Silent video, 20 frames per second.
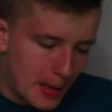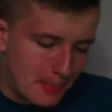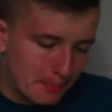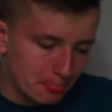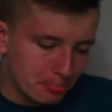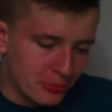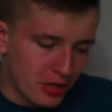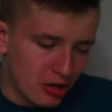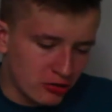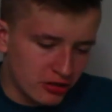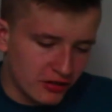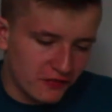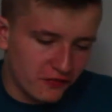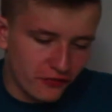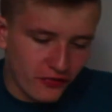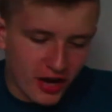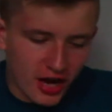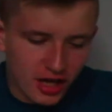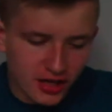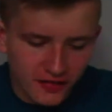Now this
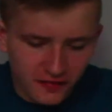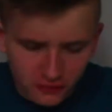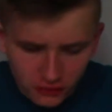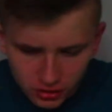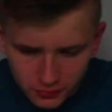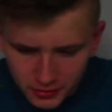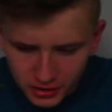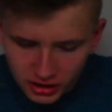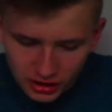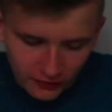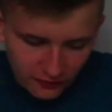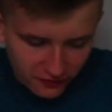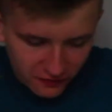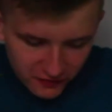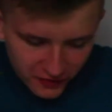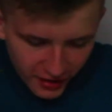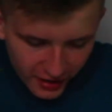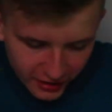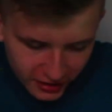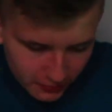Friday is going to be an
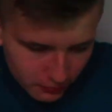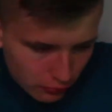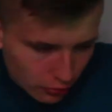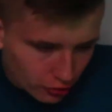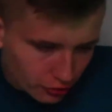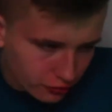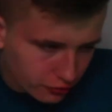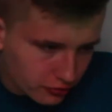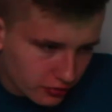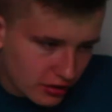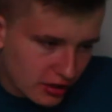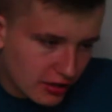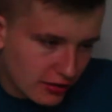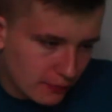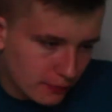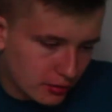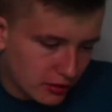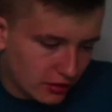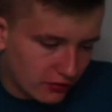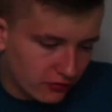insane one
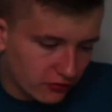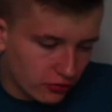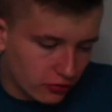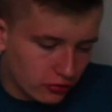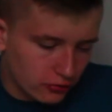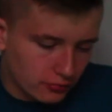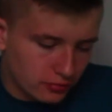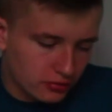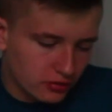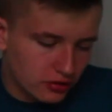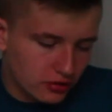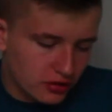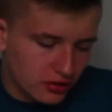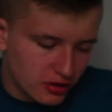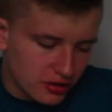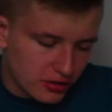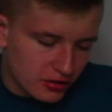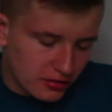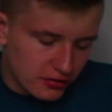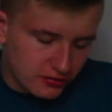planned up.
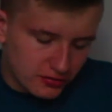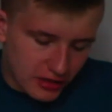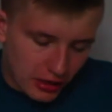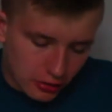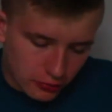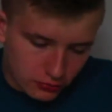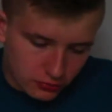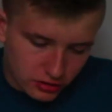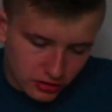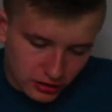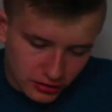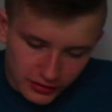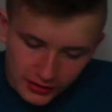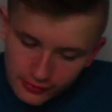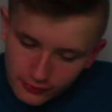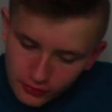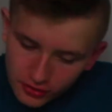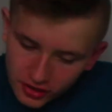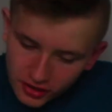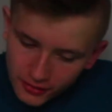Now I'm gonna
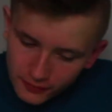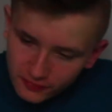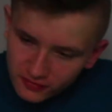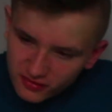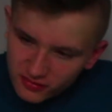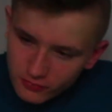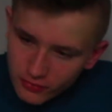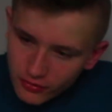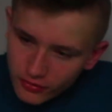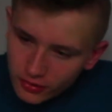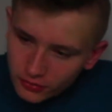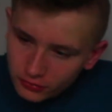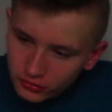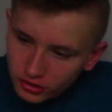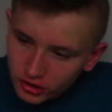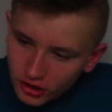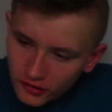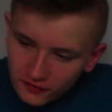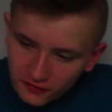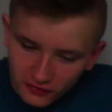now um, tomorrow I'm gonna
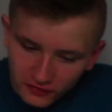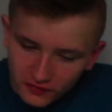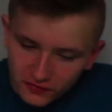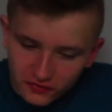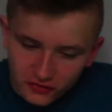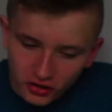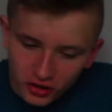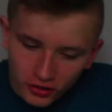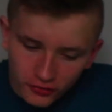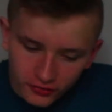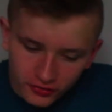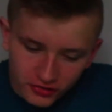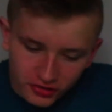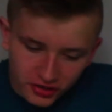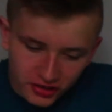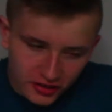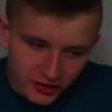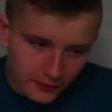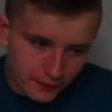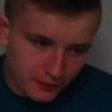go to the store and
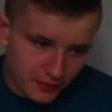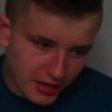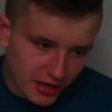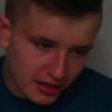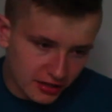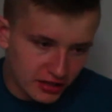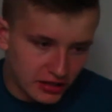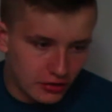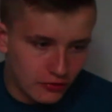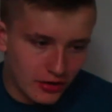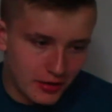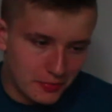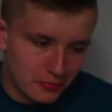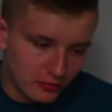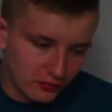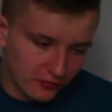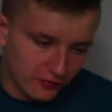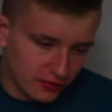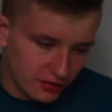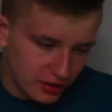um, get the equipment
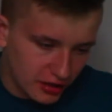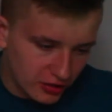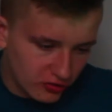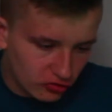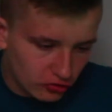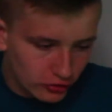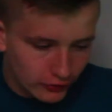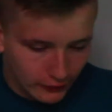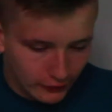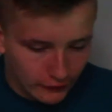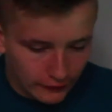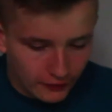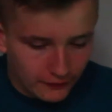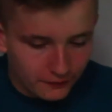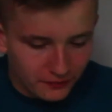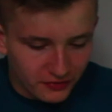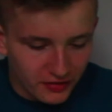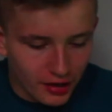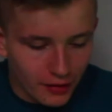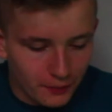I need. So
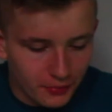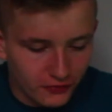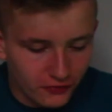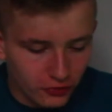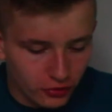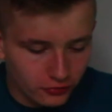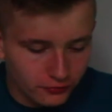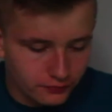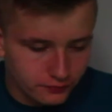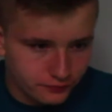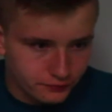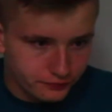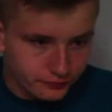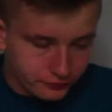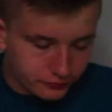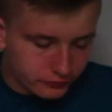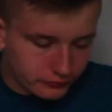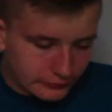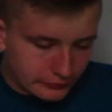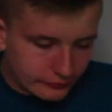that'll be fun.
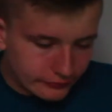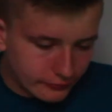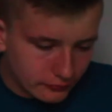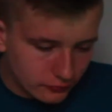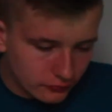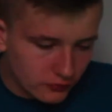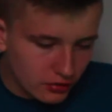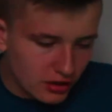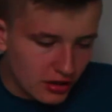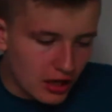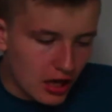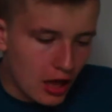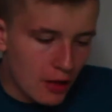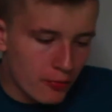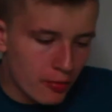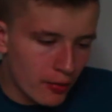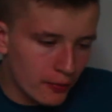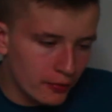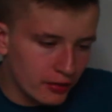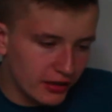I'll
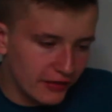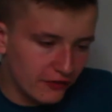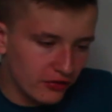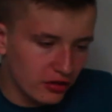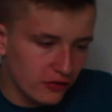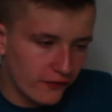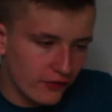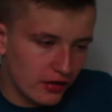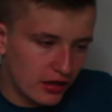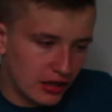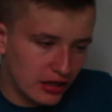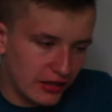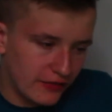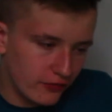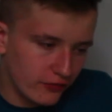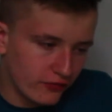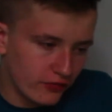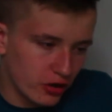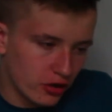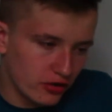probably leave a leave a
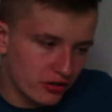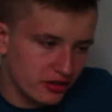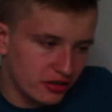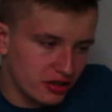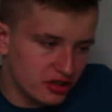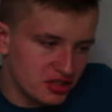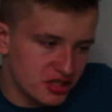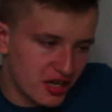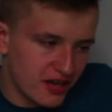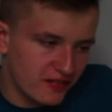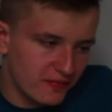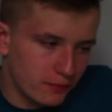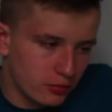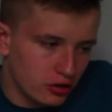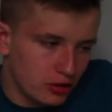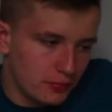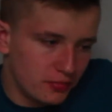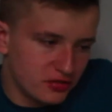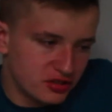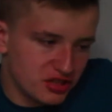vlog in the Jay's
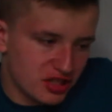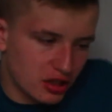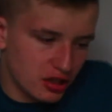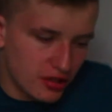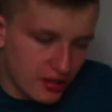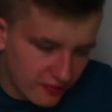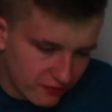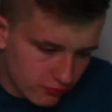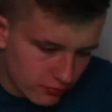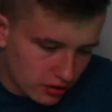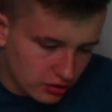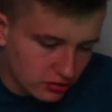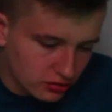bloopers channel as well.